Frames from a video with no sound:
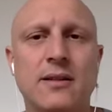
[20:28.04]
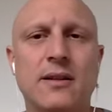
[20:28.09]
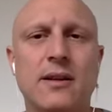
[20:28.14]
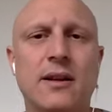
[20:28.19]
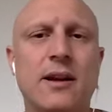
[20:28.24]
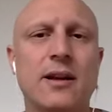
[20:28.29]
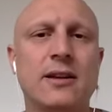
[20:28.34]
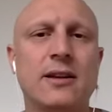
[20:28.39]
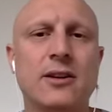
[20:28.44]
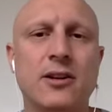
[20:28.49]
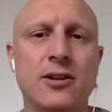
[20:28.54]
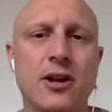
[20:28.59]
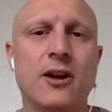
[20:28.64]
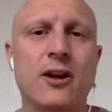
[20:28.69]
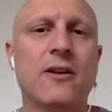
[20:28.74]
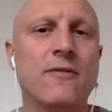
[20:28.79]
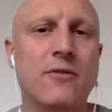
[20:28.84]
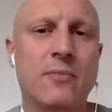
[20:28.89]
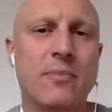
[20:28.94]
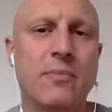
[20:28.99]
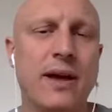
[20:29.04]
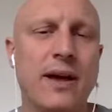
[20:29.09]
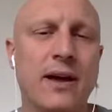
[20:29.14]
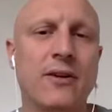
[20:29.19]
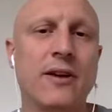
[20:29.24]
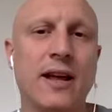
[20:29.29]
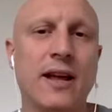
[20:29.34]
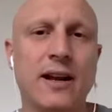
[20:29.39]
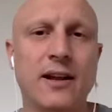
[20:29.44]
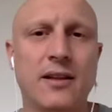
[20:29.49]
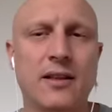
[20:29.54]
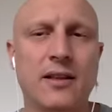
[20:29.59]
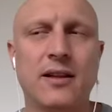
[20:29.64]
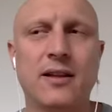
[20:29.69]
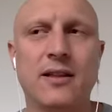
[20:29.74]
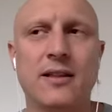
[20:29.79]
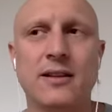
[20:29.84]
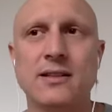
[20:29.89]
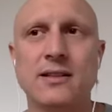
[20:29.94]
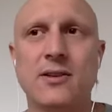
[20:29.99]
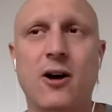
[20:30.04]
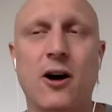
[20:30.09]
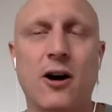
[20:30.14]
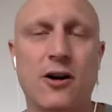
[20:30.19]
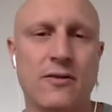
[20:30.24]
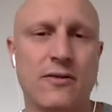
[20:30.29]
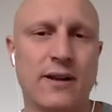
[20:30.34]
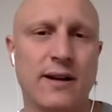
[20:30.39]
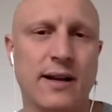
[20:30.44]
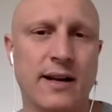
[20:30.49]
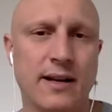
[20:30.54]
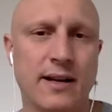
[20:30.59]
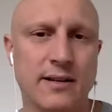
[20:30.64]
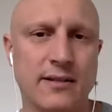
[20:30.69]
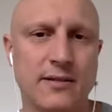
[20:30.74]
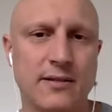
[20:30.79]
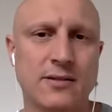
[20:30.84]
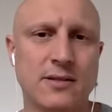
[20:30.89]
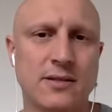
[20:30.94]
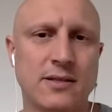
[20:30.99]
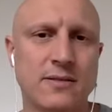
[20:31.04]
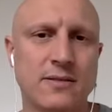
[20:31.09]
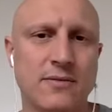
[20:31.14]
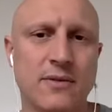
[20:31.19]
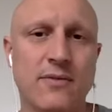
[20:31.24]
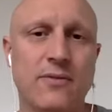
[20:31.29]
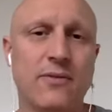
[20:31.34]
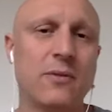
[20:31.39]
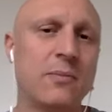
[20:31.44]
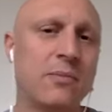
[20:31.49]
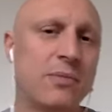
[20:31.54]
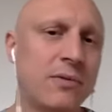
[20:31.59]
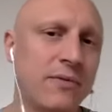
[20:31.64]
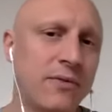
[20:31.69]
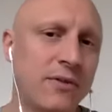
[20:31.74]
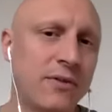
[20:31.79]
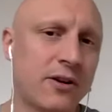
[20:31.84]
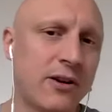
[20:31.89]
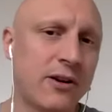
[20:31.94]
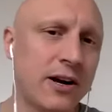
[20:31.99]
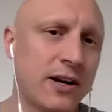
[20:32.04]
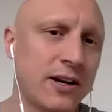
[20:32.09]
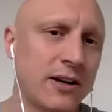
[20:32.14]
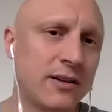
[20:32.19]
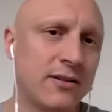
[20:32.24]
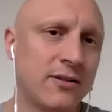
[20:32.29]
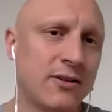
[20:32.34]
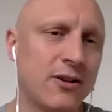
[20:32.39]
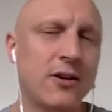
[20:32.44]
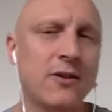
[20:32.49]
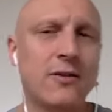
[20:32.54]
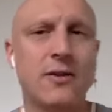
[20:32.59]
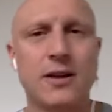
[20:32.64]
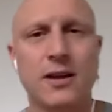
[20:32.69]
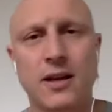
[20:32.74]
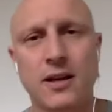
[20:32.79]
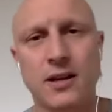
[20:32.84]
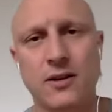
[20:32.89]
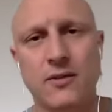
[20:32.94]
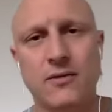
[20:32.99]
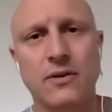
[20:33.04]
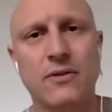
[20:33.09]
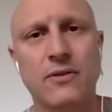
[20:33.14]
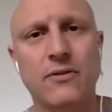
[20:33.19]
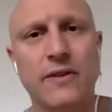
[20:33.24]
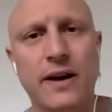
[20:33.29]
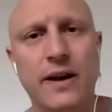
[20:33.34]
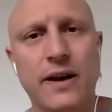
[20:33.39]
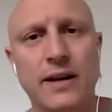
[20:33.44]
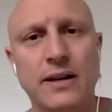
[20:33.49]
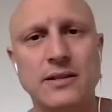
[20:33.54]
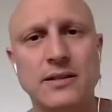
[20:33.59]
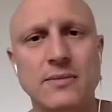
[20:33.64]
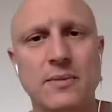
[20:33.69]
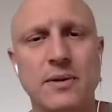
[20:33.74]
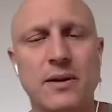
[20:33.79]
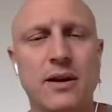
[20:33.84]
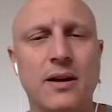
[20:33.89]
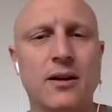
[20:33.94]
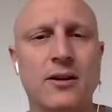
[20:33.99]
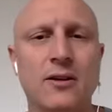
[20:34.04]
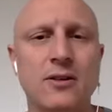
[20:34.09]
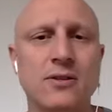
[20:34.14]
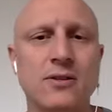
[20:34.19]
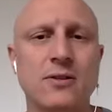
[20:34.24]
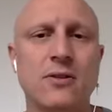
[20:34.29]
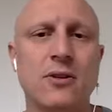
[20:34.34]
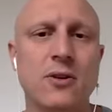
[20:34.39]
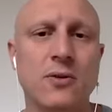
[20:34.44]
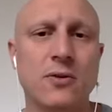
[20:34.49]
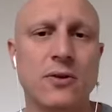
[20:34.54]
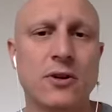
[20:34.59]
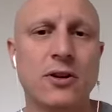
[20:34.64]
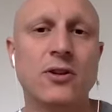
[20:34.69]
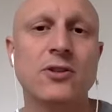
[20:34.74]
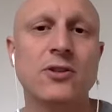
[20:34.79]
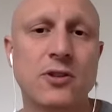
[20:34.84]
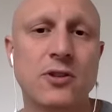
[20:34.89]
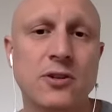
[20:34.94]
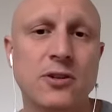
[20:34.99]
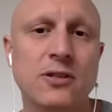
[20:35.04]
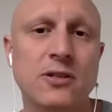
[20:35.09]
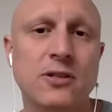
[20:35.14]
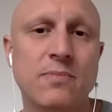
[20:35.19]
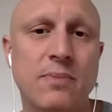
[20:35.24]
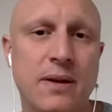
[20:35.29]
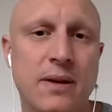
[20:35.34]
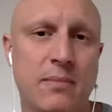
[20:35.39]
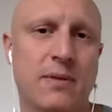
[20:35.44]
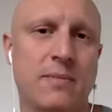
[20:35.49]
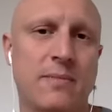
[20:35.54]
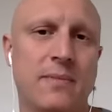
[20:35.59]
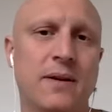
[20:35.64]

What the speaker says: and you're not overpaying on anything that's auto related. Because if you improve your credit, not only can you refinance, but you can also lower your insurance premium.